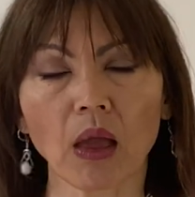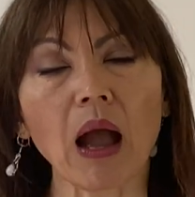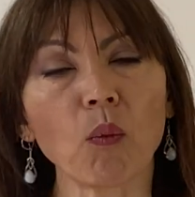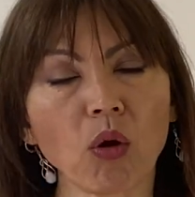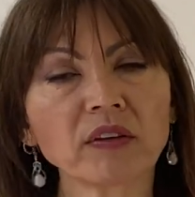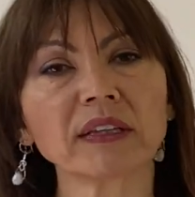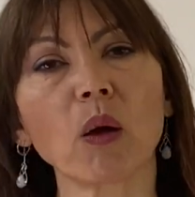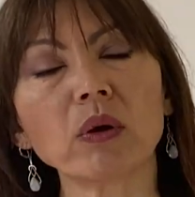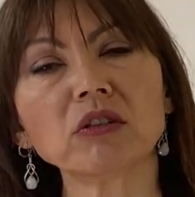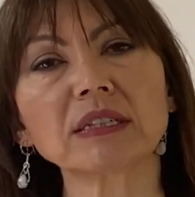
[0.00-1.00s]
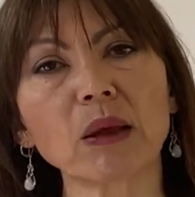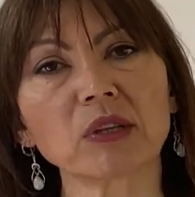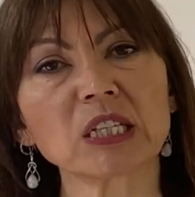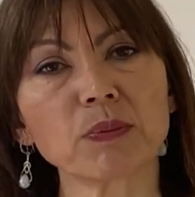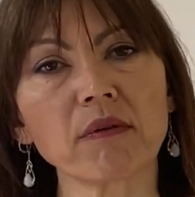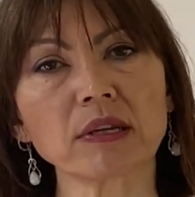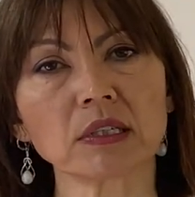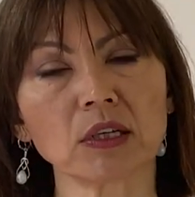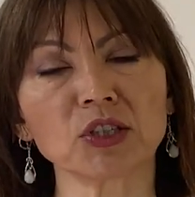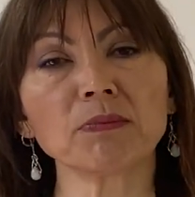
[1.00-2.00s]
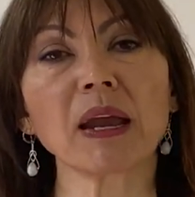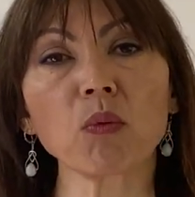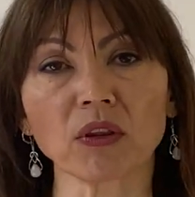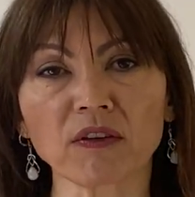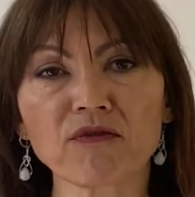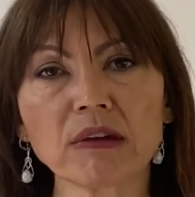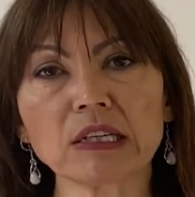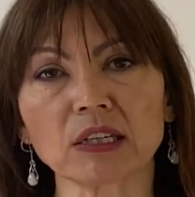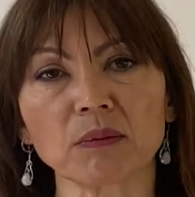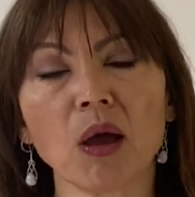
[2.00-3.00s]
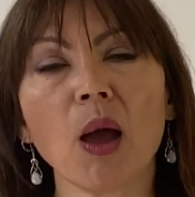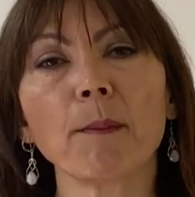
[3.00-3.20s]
And one thing I will say with the spirit is you may want the freedom,